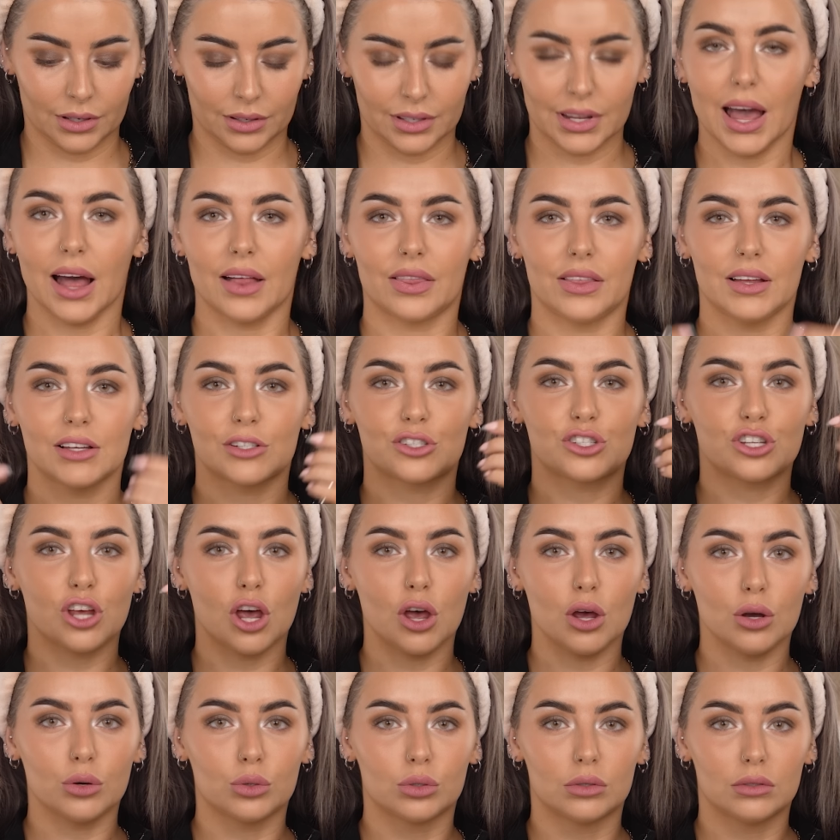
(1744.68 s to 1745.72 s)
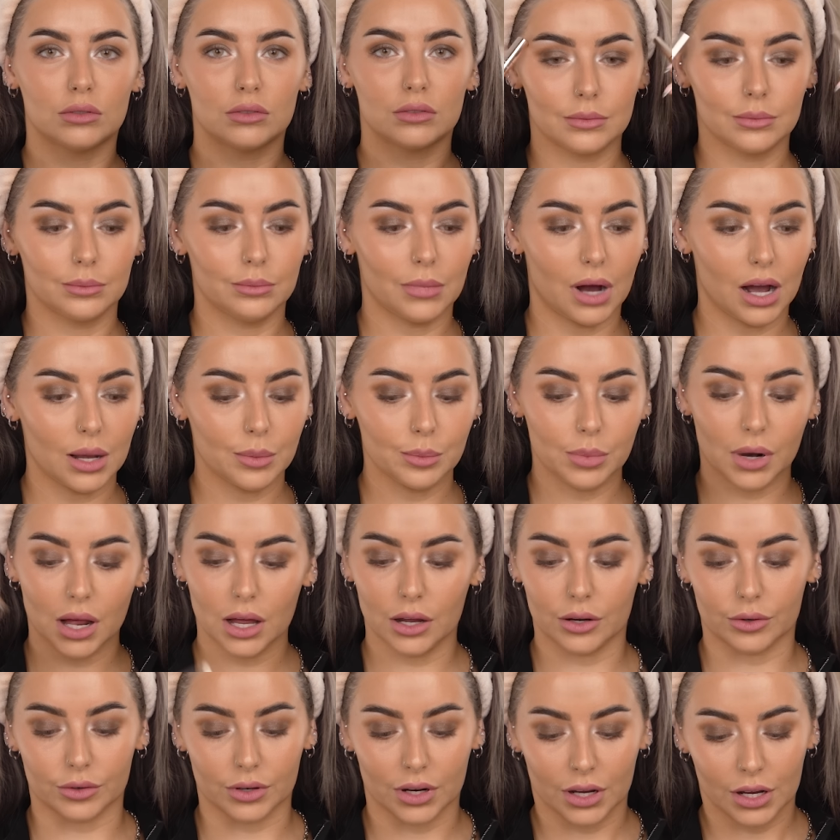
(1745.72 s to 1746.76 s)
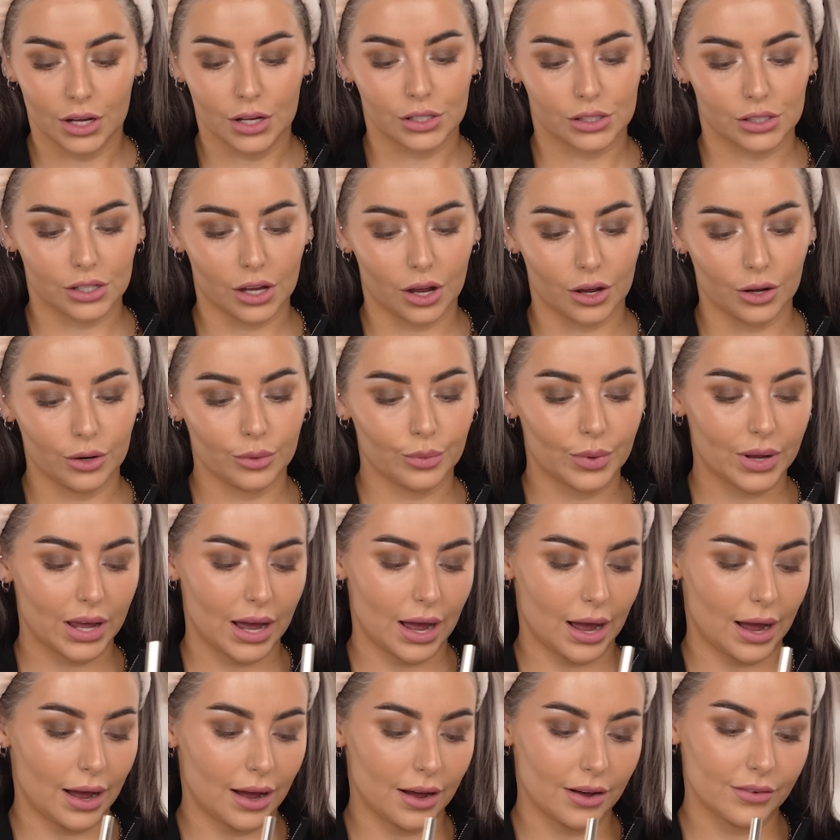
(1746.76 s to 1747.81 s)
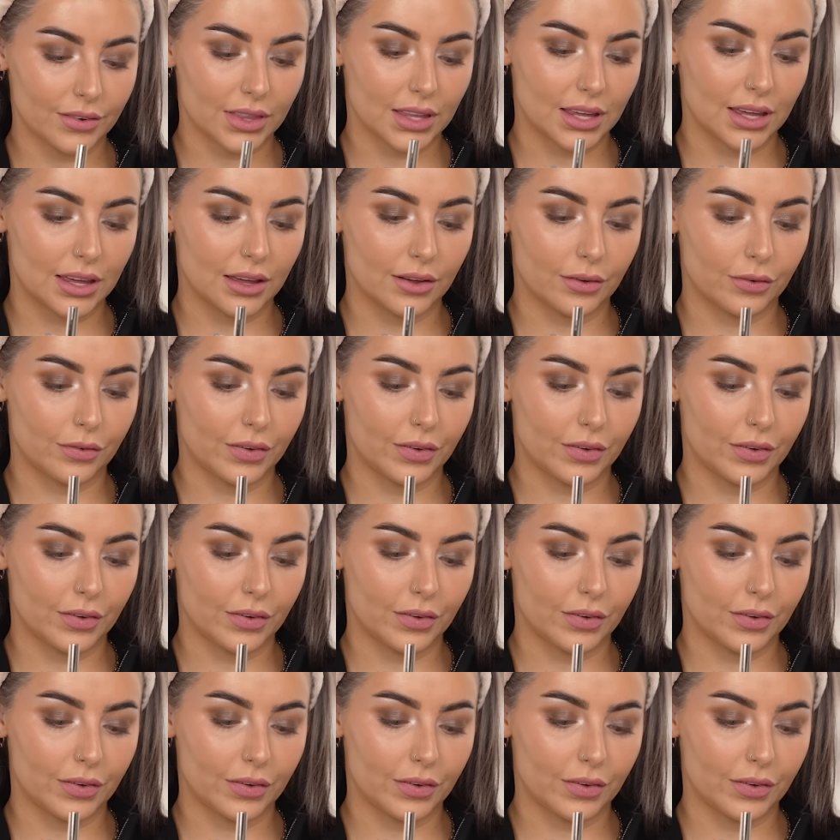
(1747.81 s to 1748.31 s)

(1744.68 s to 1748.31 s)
Yeah, there's two. Mind blown. So we have the